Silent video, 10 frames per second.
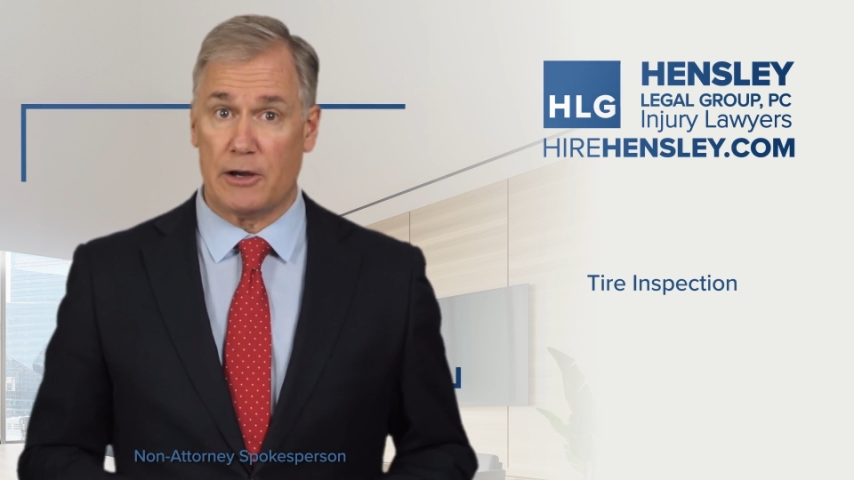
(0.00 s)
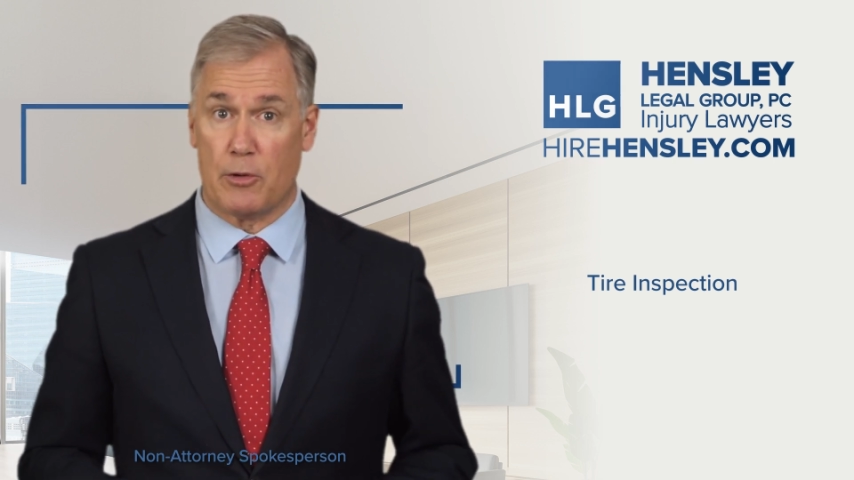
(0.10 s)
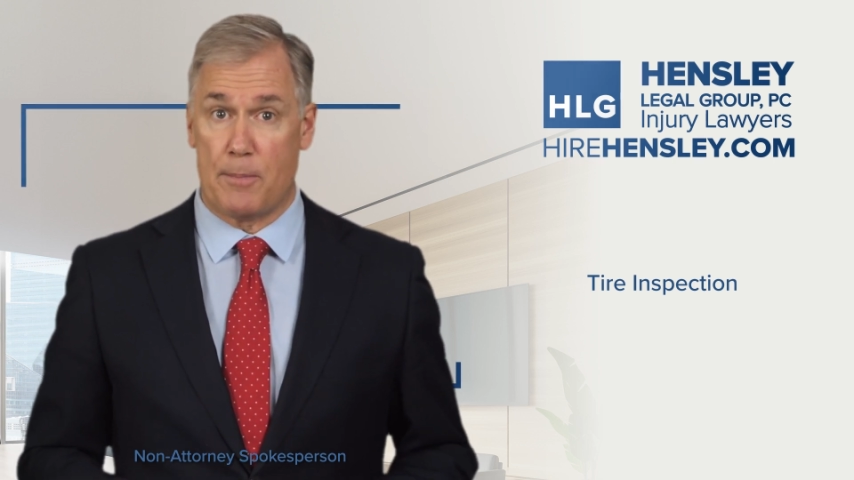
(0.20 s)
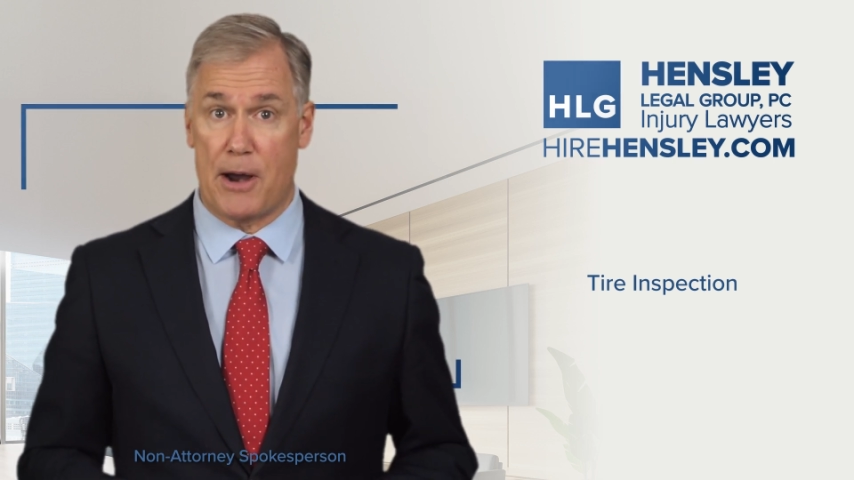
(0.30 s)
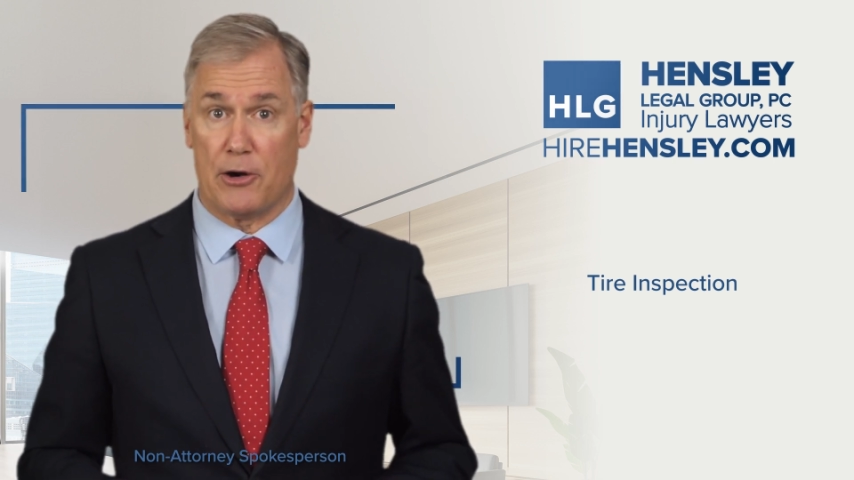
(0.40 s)

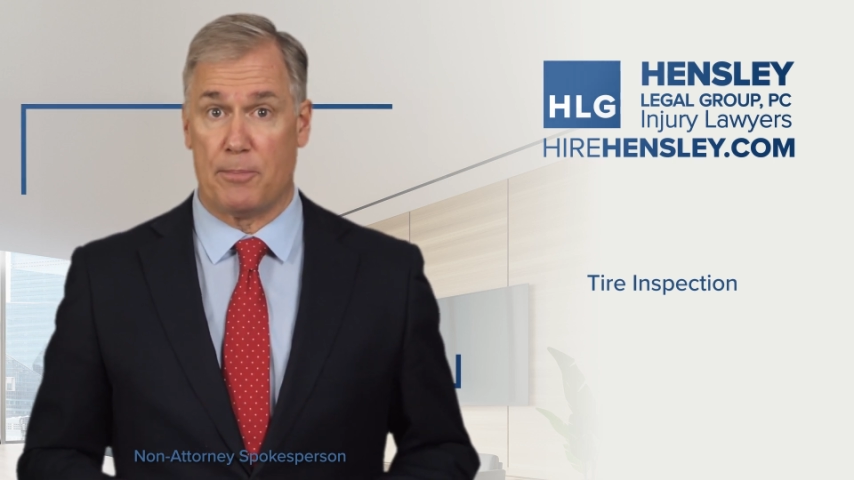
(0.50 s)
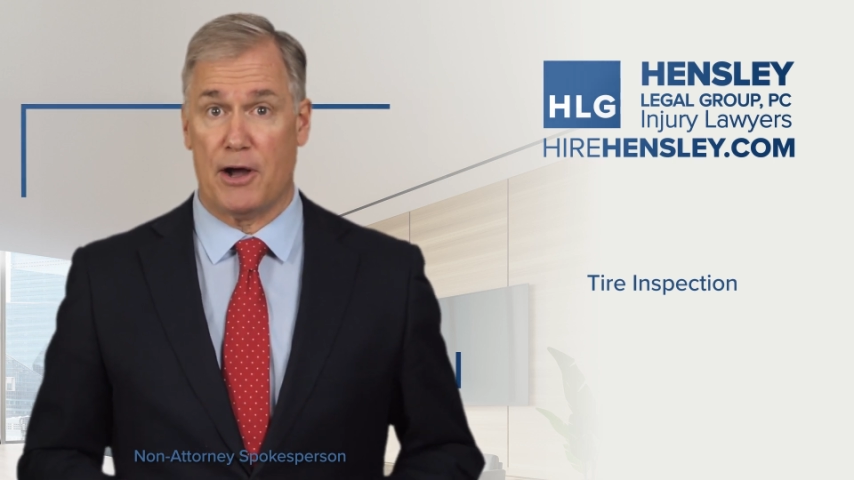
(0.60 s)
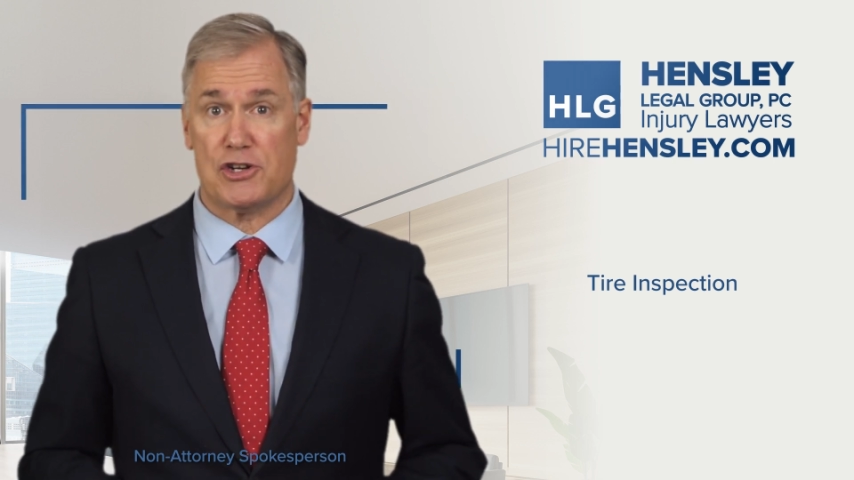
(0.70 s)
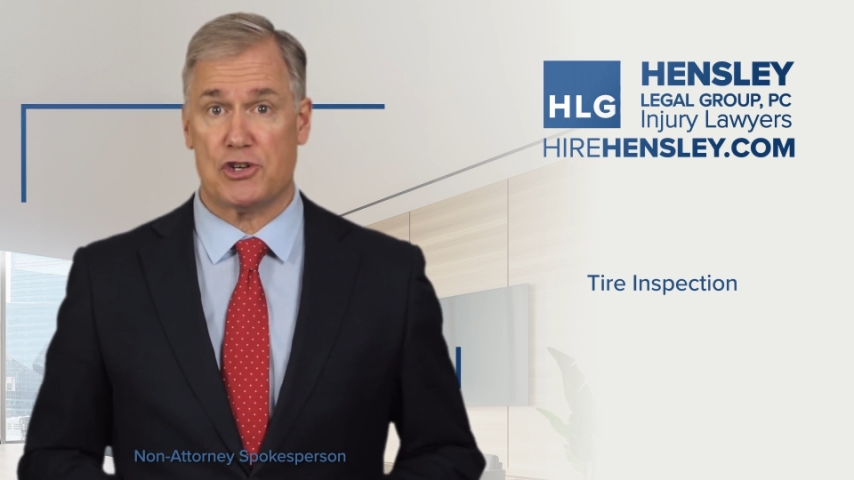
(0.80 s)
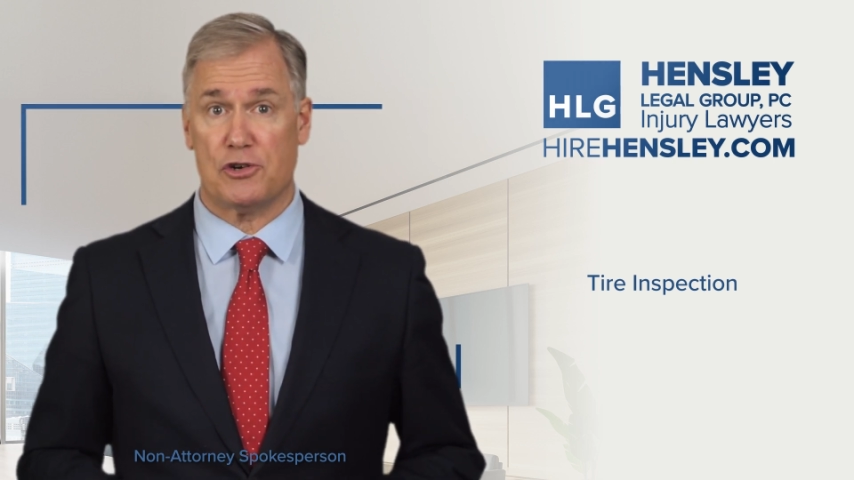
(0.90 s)
repaired
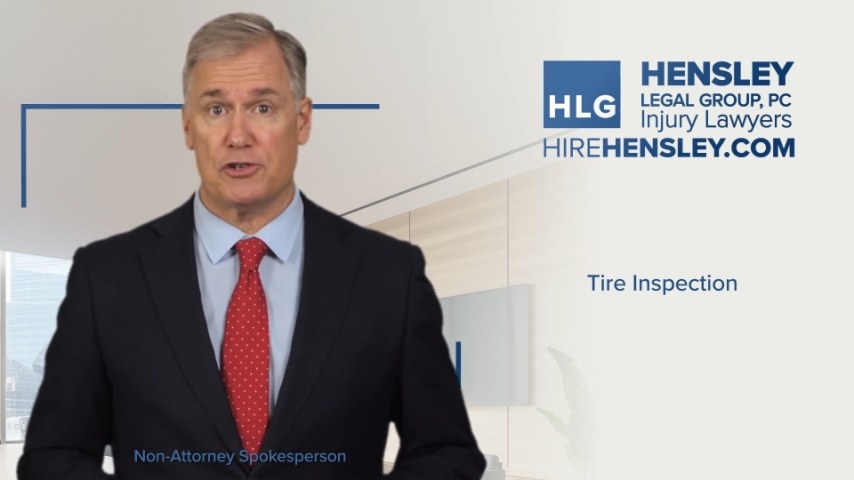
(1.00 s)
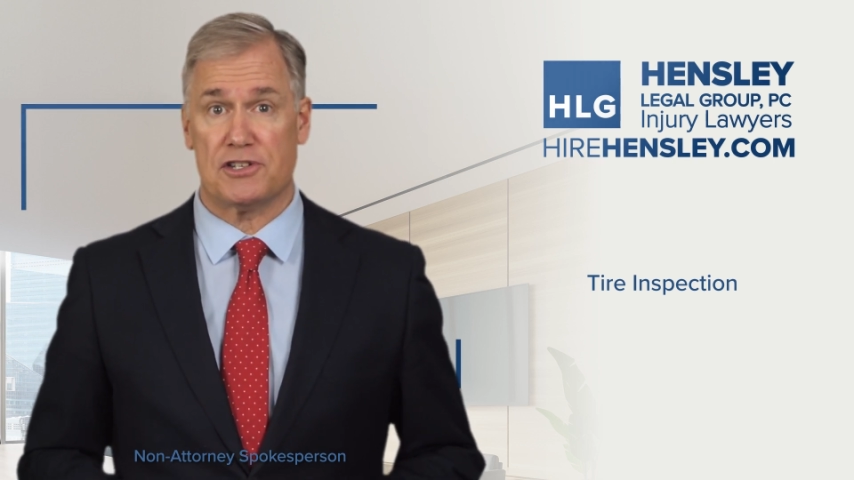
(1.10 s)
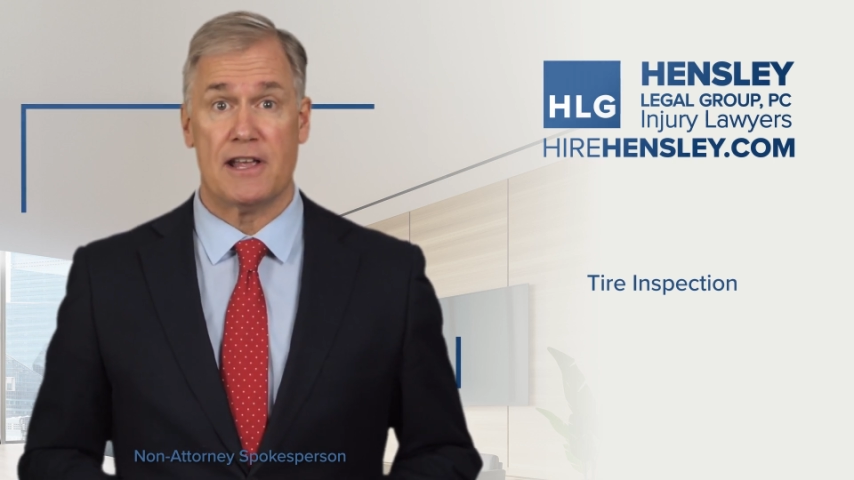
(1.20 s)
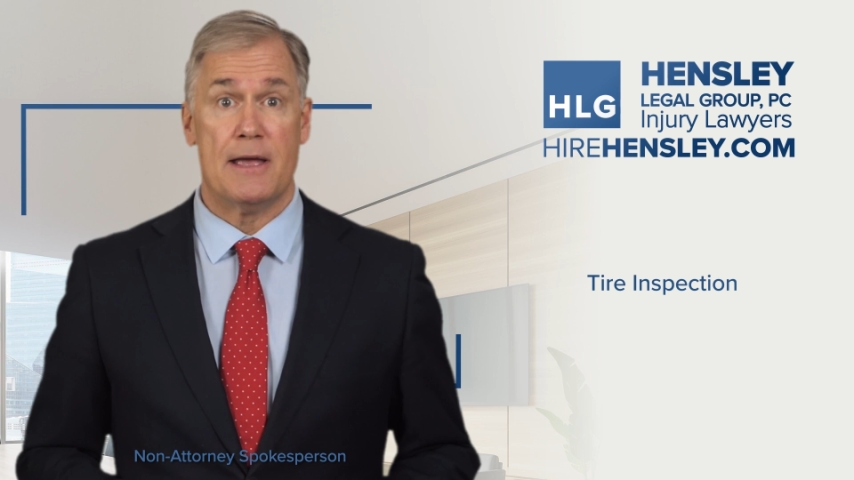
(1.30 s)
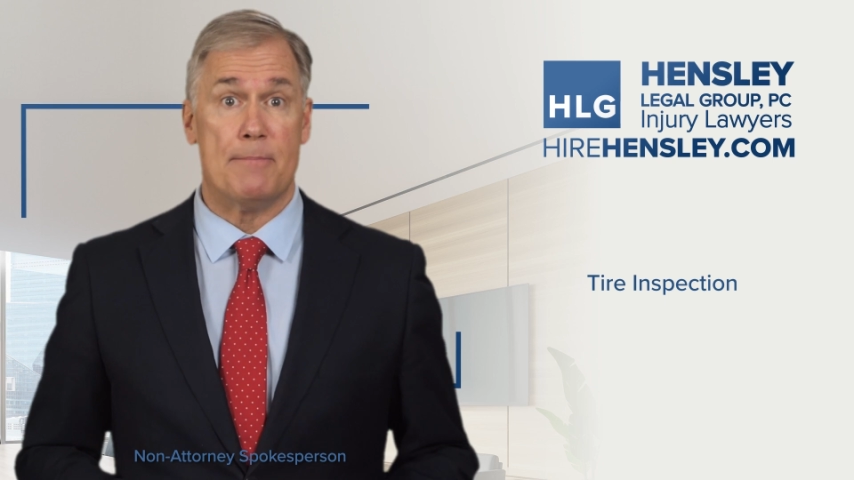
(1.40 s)
punctures,